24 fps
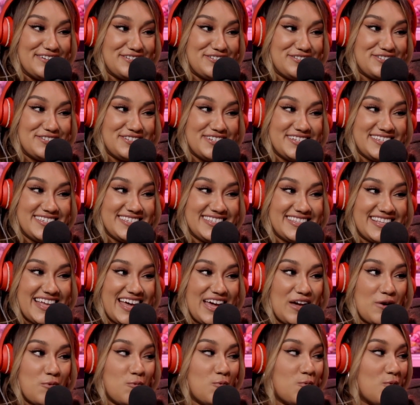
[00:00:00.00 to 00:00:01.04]
She's
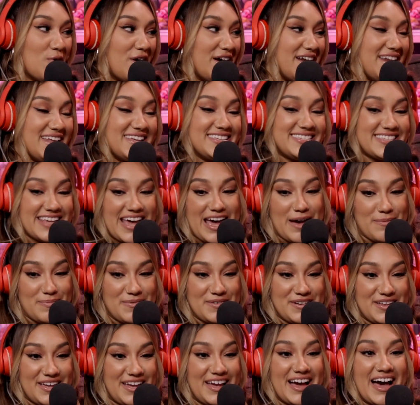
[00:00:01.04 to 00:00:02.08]
like, "What is
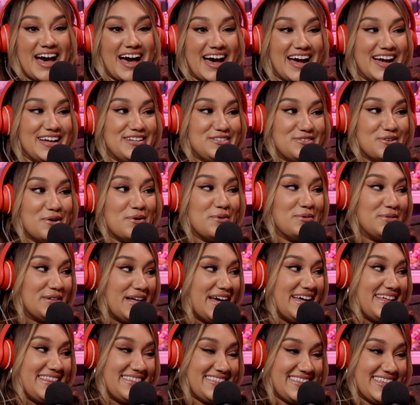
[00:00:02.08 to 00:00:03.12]
happening? I don't
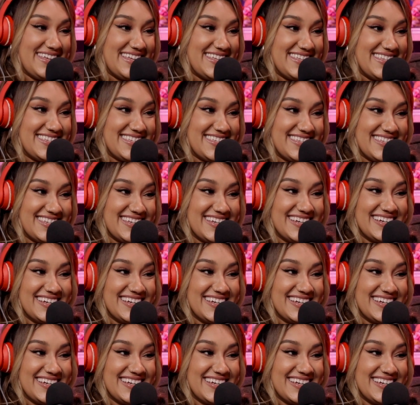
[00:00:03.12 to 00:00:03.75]
like this."